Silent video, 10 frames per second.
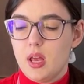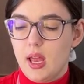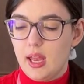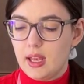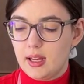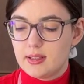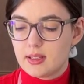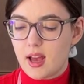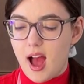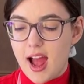And
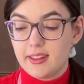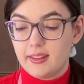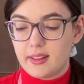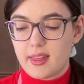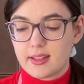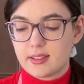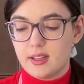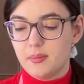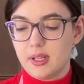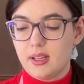I think that that's going
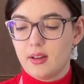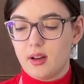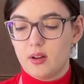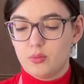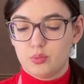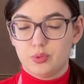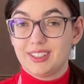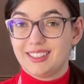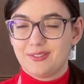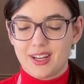to be
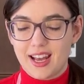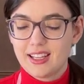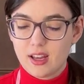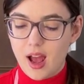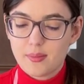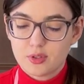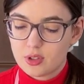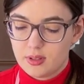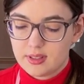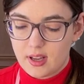really fun. I'm so
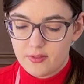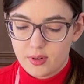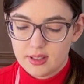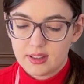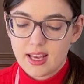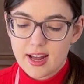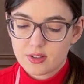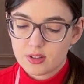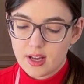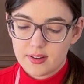excited for it. The theatrical
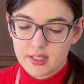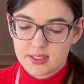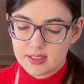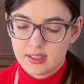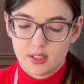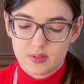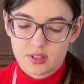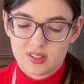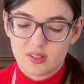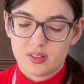cut of Justice League was
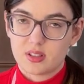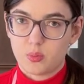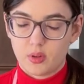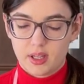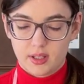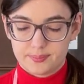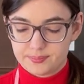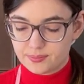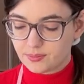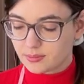just so disappointing,
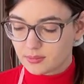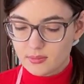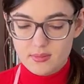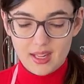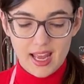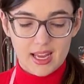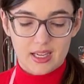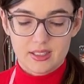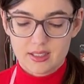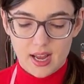
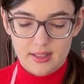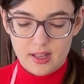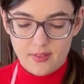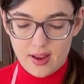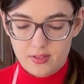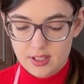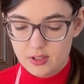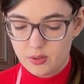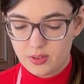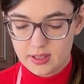and I love every
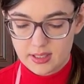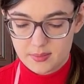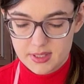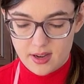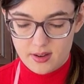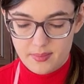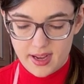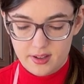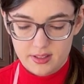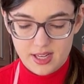new thing that comes out
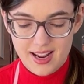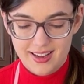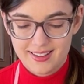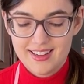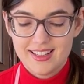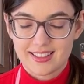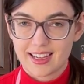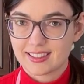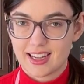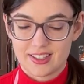about Zack
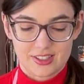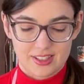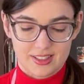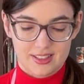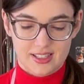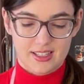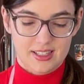Snyder's Justice League.